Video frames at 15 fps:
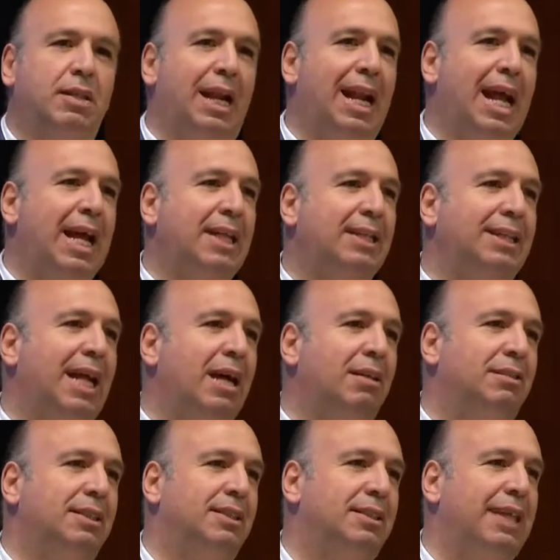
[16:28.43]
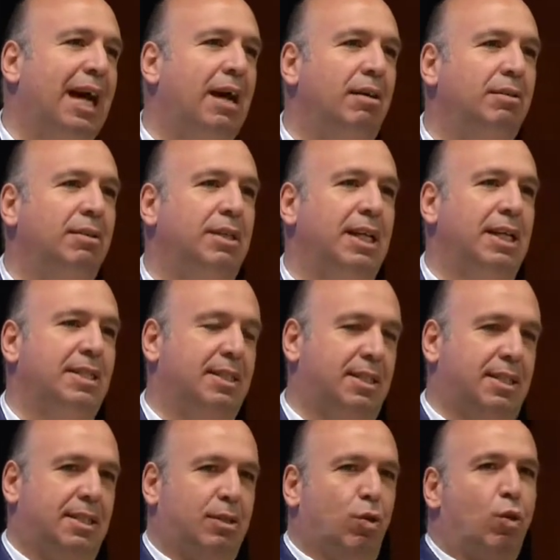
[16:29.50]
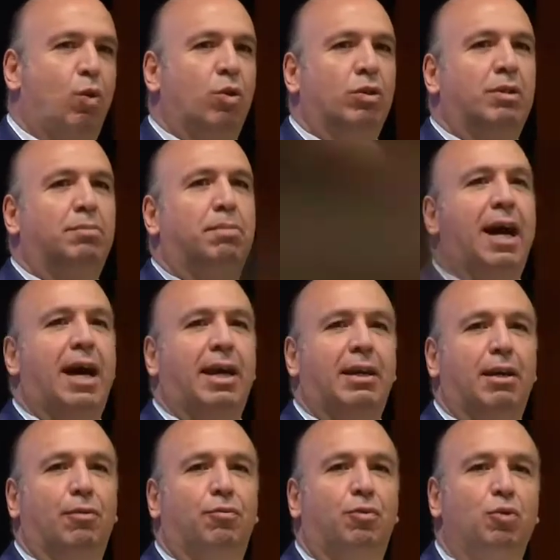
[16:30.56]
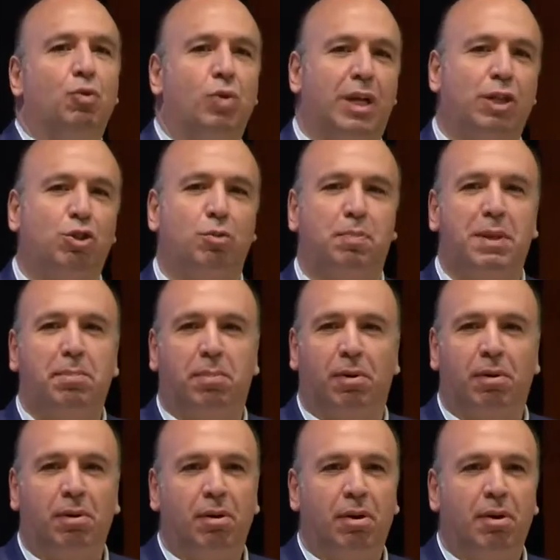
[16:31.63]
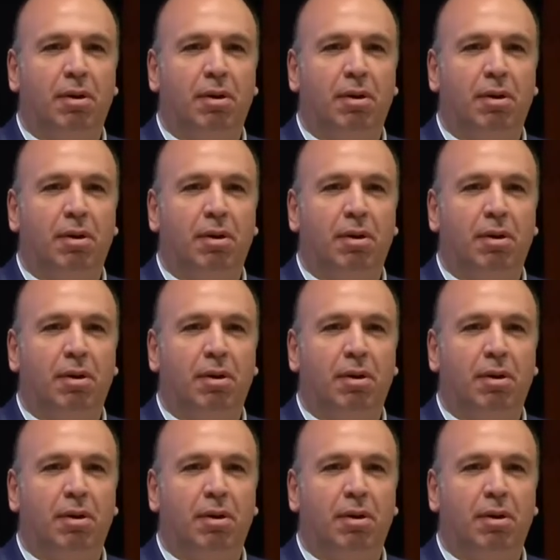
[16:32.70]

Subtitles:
the land down is owned by a few rich people,